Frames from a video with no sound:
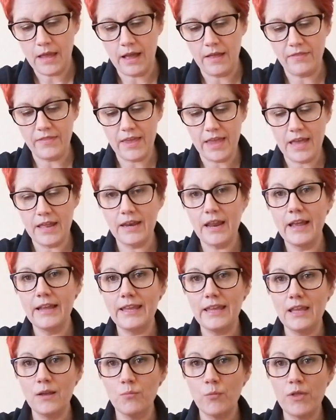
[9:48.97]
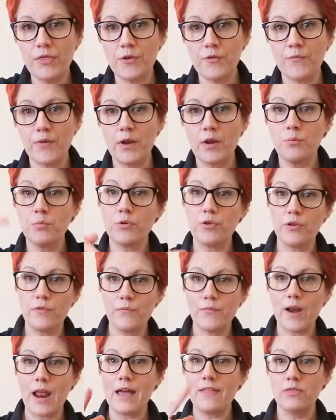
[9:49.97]
And then again with our finger, we're going
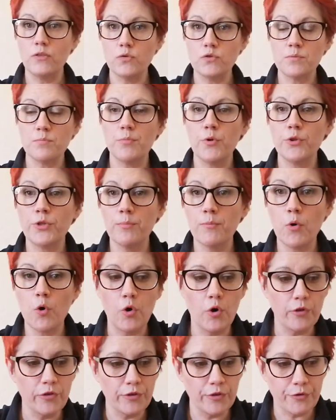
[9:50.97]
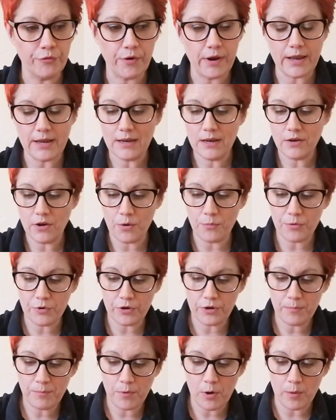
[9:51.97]
to flatten those and put them on the green. Now we're
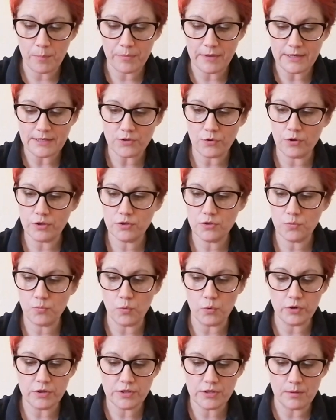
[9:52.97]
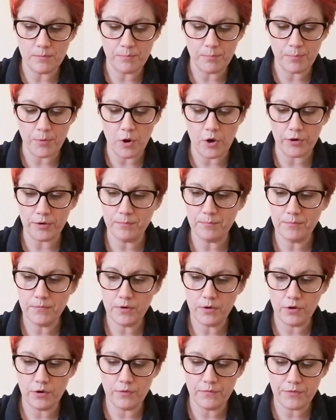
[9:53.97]
going to pop these on towards the
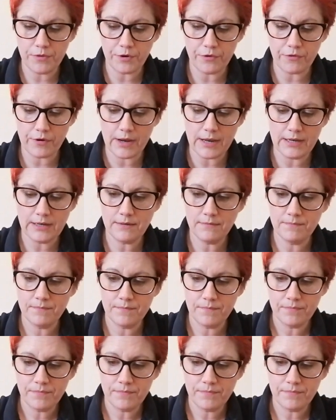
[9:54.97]
bottom of the green.